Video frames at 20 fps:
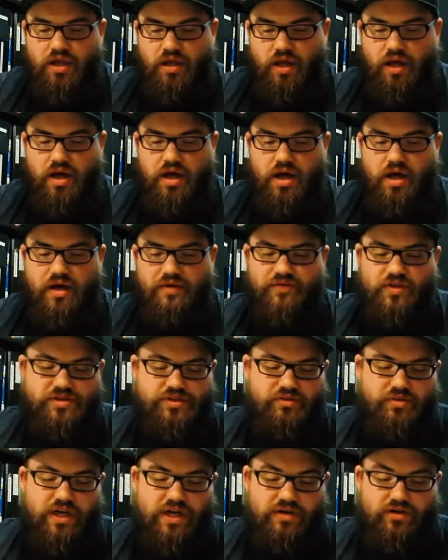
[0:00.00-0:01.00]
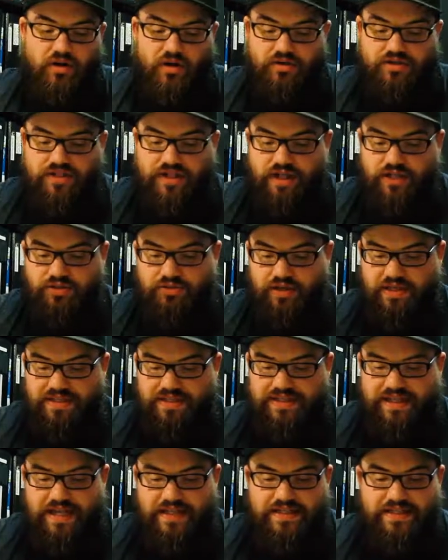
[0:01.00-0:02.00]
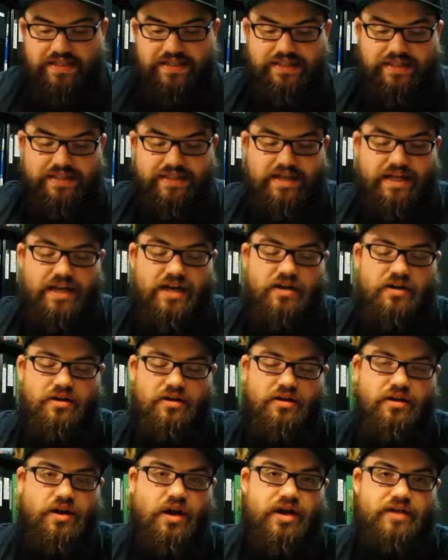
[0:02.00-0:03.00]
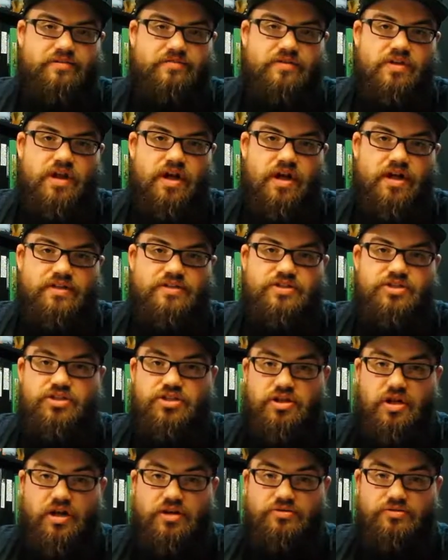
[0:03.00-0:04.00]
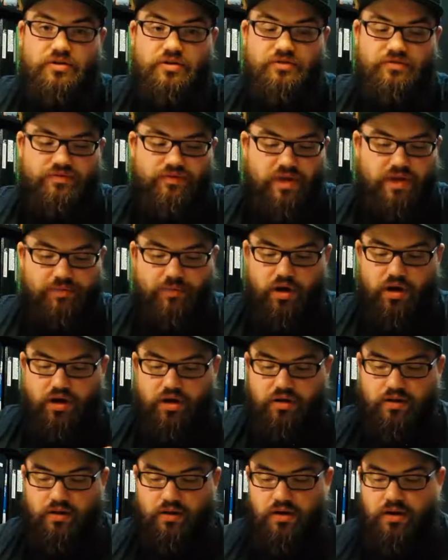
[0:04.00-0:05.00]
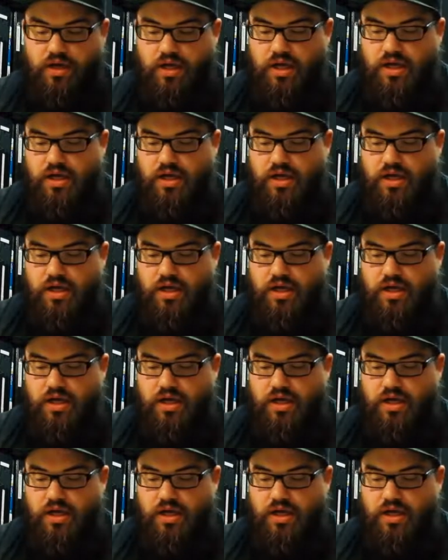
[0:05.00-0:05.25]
I've also got Narset Transcendent in here. I've got Chandra, Flamecaller.